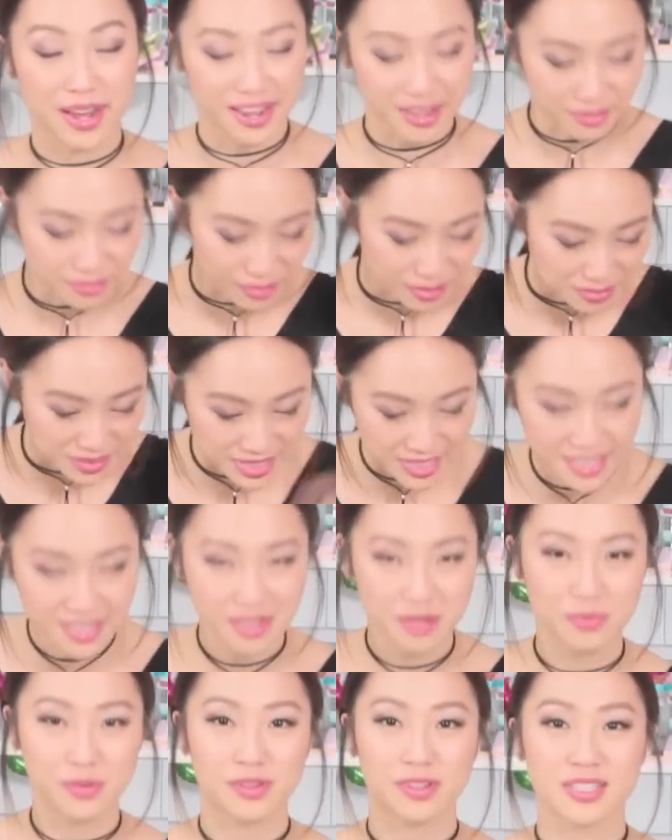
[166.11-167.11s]
I am from
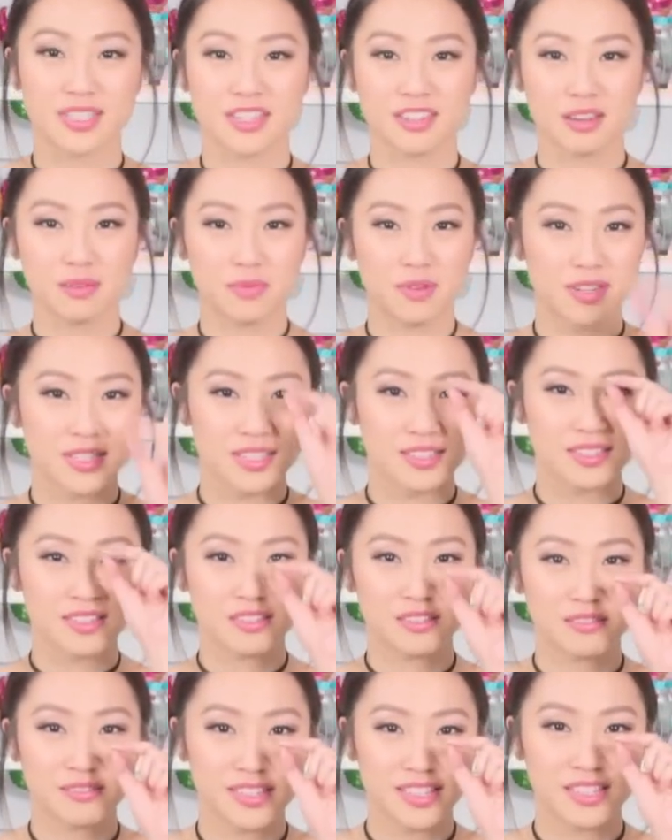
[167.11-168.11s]
Singapore. Singapore is a
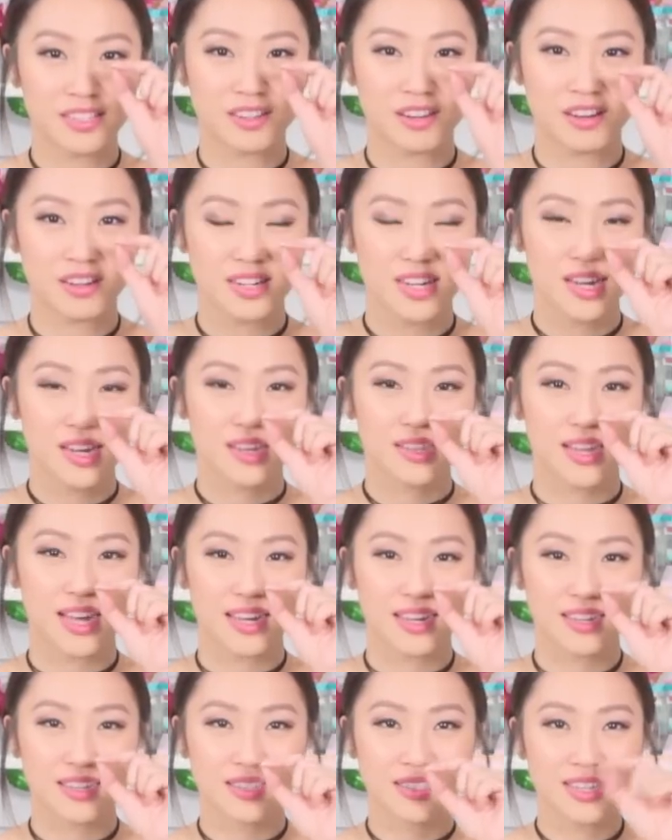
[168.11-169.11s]
little red dot
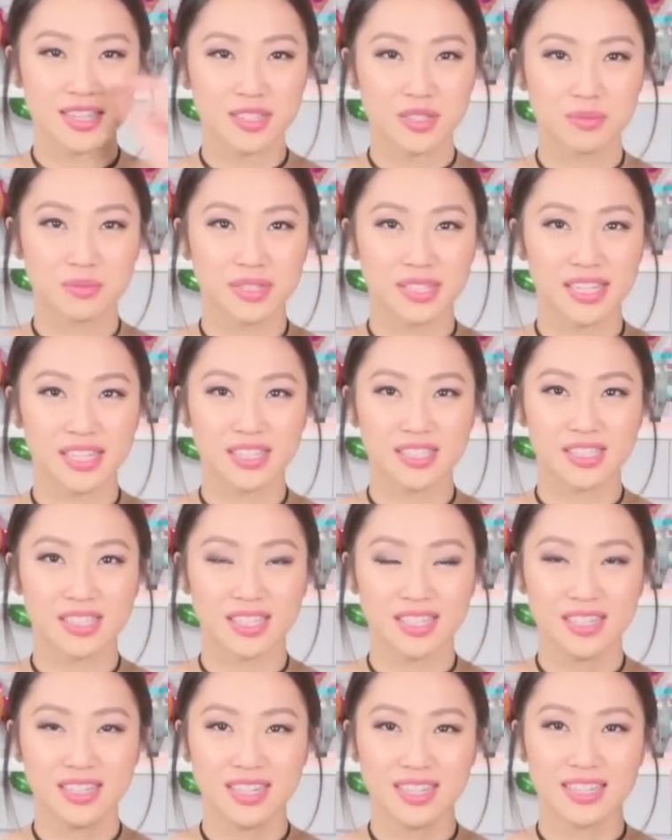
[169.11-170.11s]
that is next to
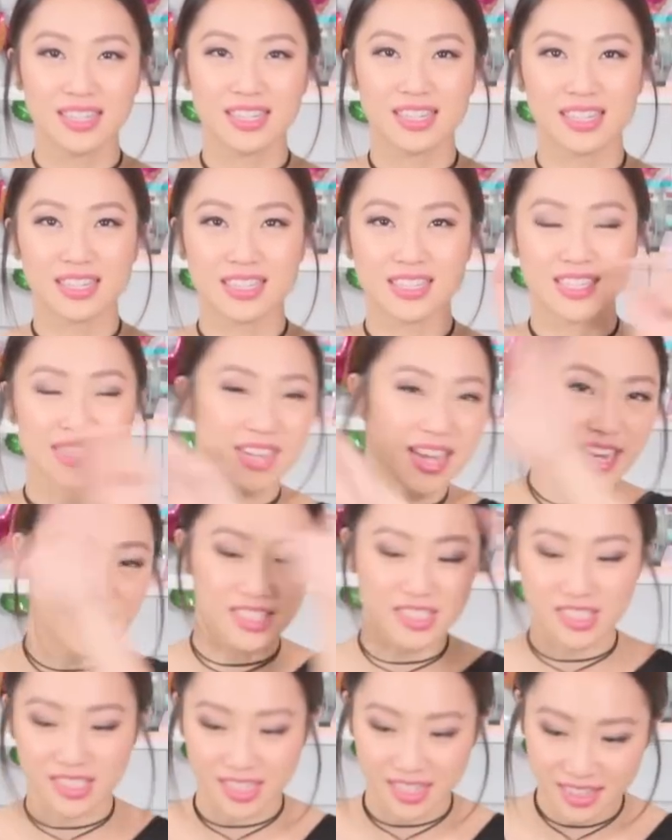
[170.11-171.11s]
Malaysia. It is in
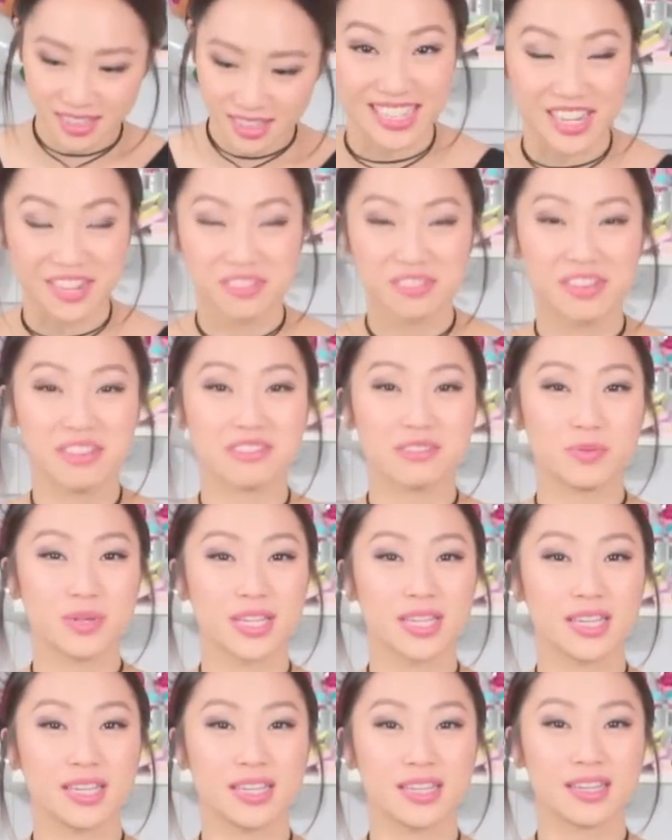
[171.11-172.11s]
Asia. I grew up
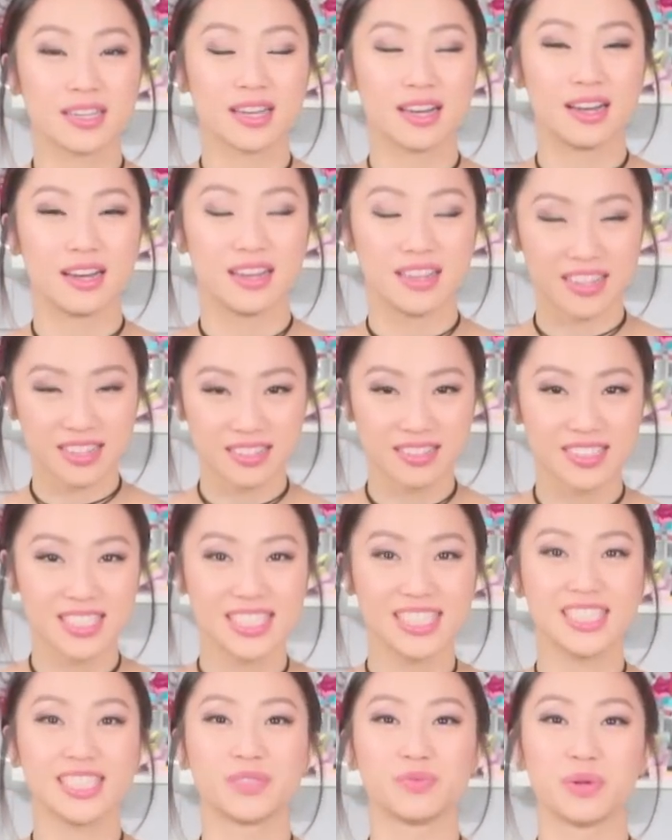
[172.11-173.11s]
speaking
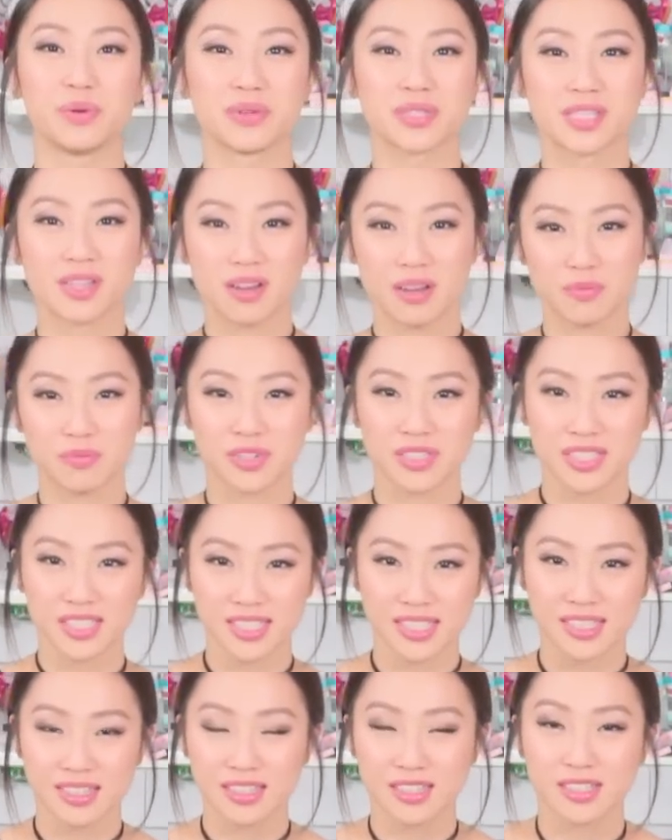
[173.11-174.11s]
English. We were taught
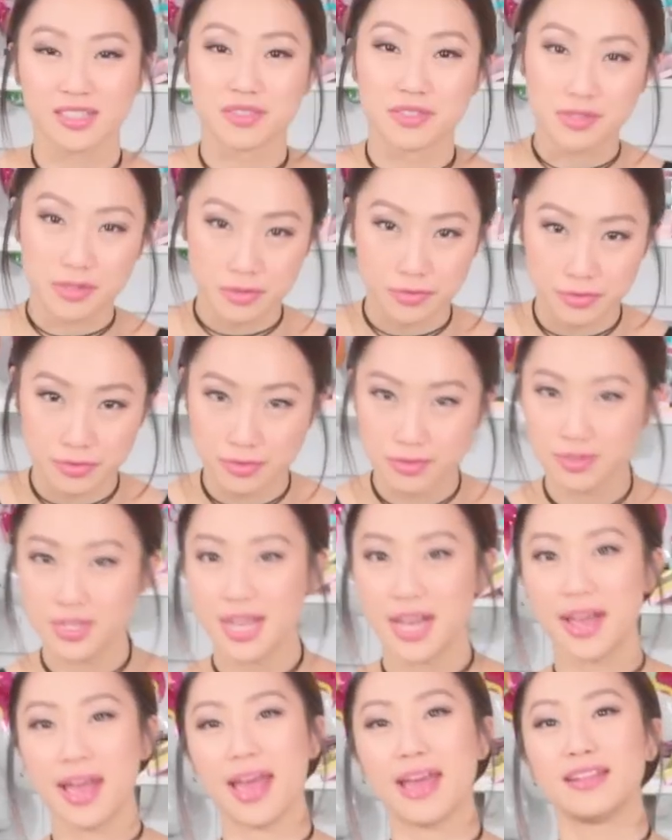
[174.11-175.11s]
British English in school,
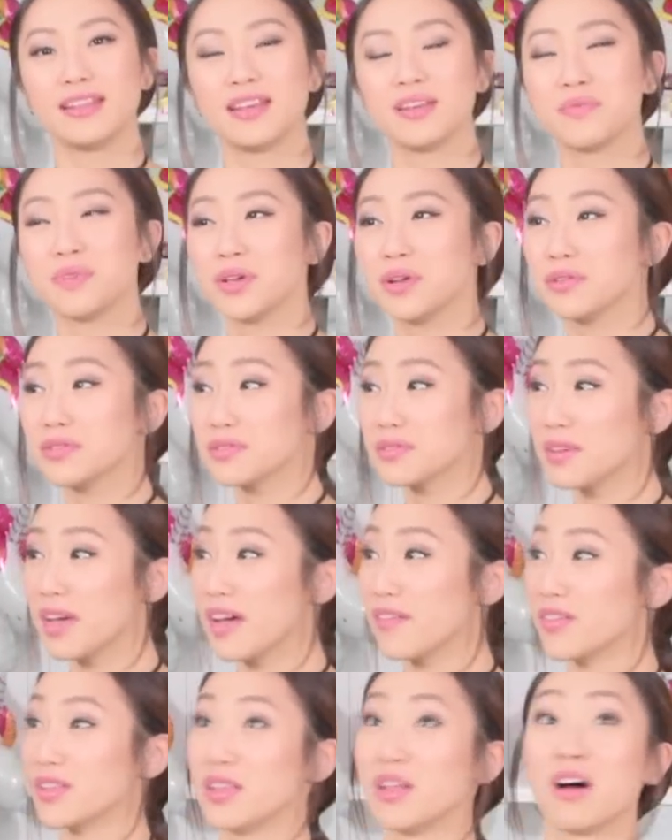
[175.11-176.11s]
and then we also
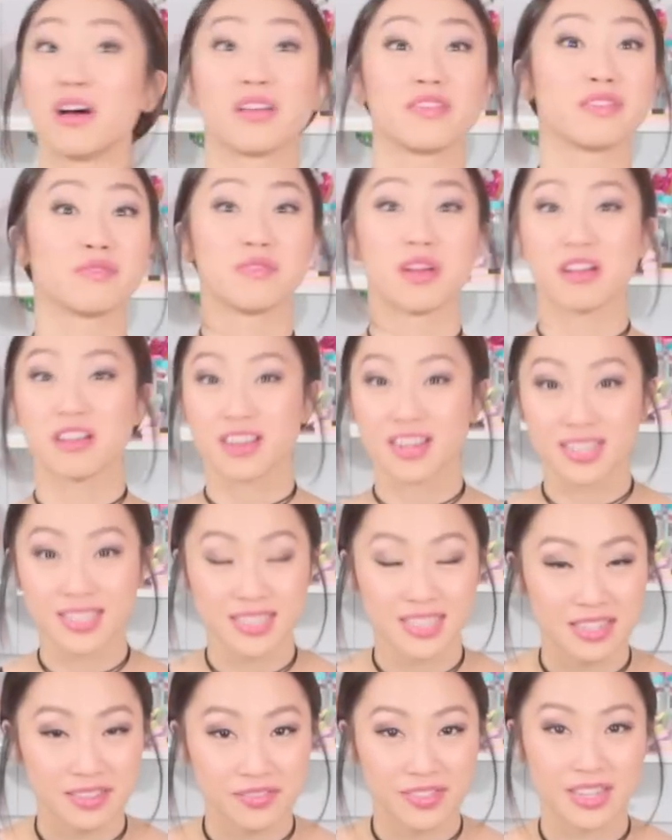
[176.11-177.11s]
have a lot of
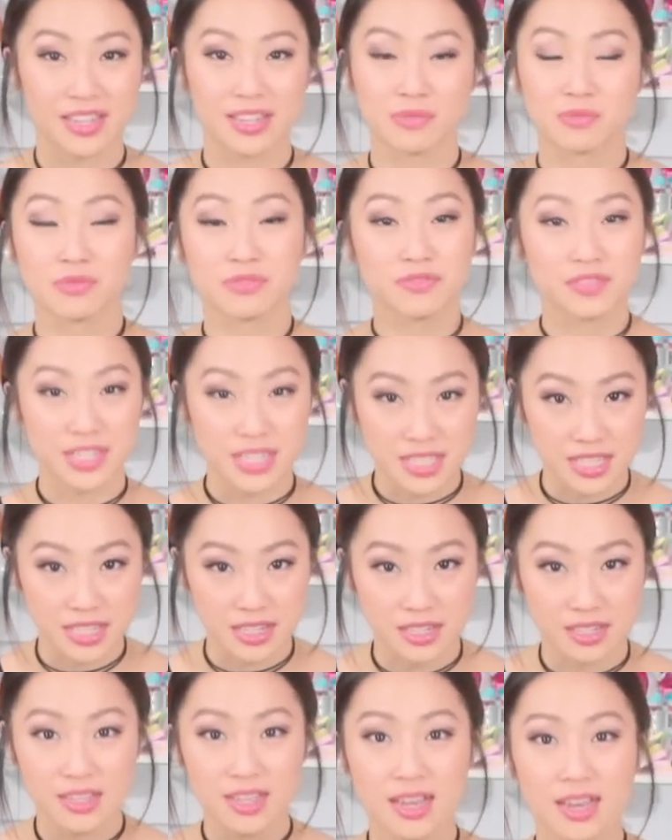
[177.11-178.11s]
American TV and movies
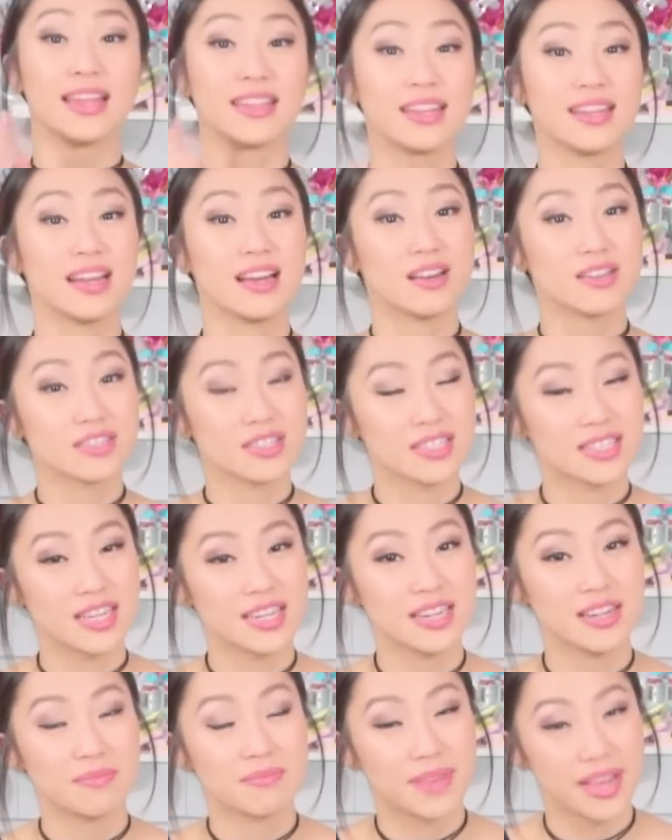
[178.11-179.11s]
here. And then I also
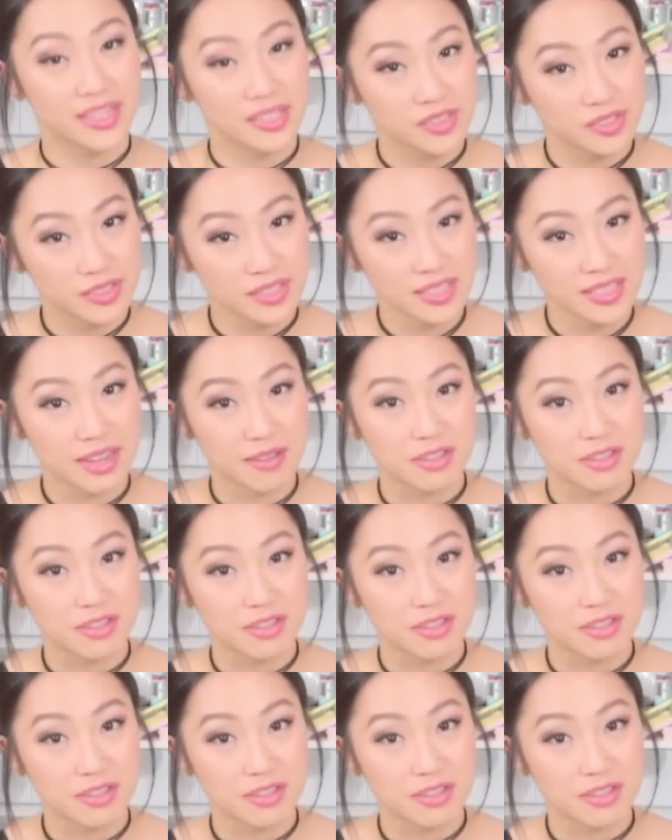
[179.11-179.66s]
studied Mandarin.